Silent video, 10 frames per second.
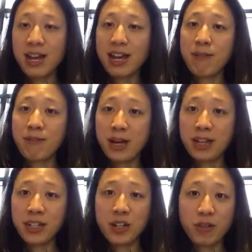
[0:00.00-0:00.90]
and buy
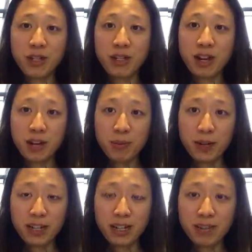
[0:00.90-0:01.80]
the US stock
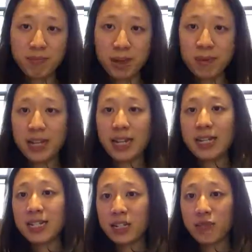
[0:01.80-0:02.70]
market by buying
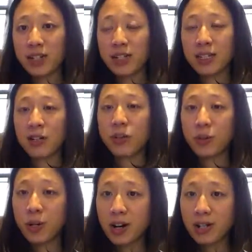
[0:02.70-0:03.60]
index funds that are low
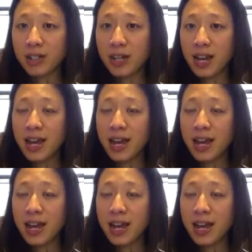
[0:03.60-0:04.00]
cost.